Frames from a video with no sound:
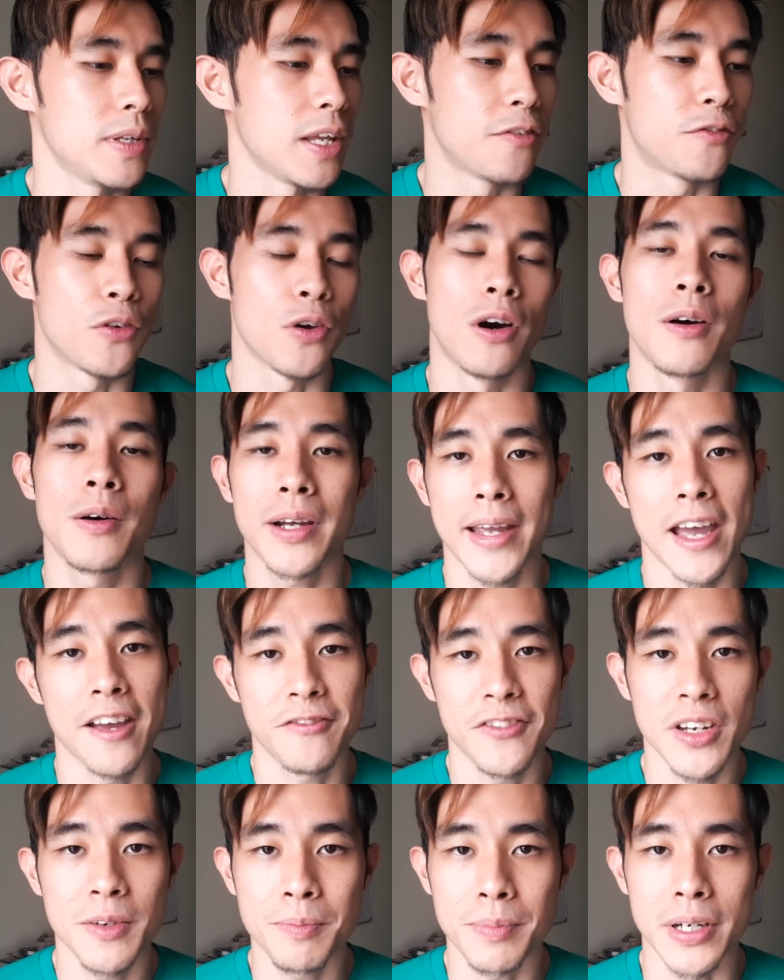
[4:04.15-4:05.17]
If you're a
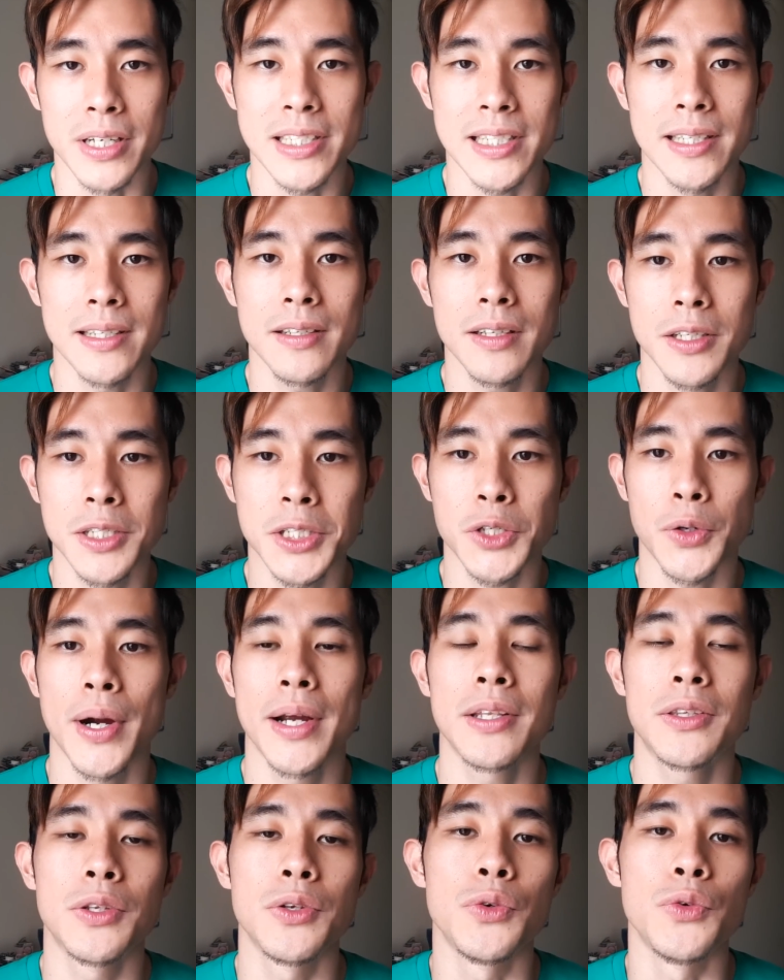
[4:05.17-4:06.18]
caffeine person,
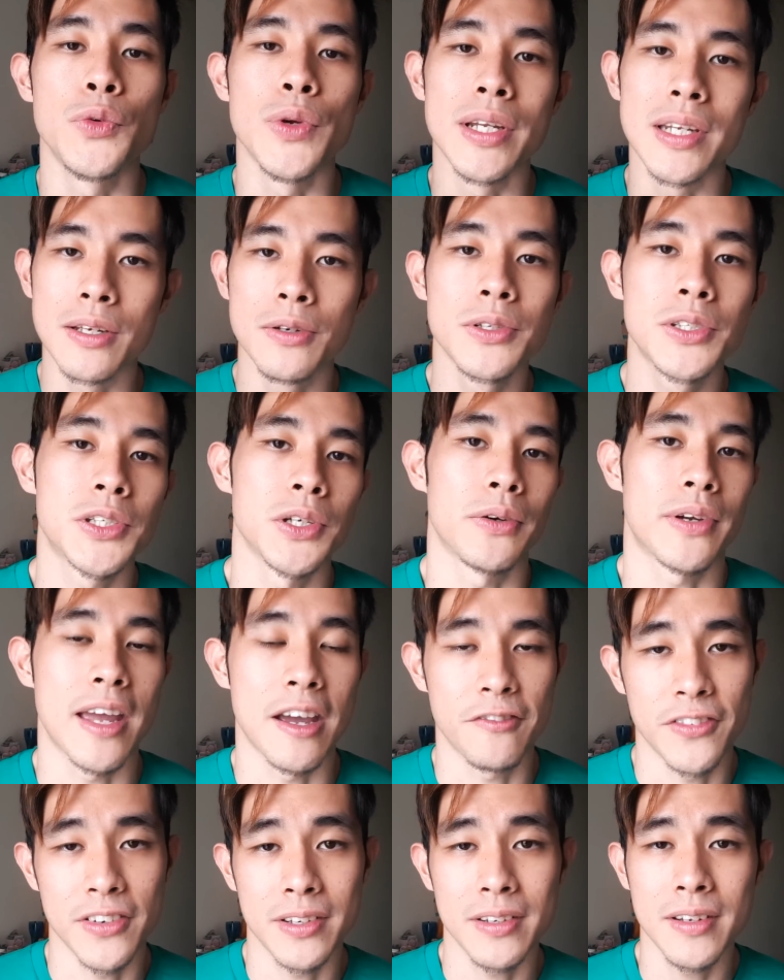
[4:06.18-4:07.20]
try to reduce your
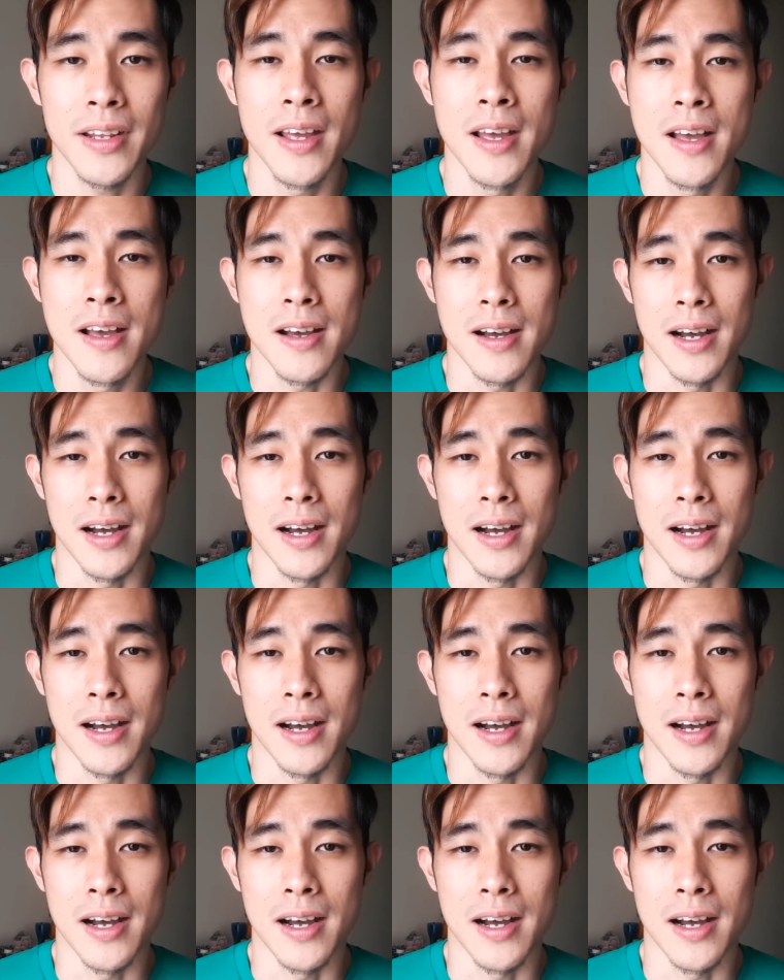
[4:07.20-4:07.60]
caffeine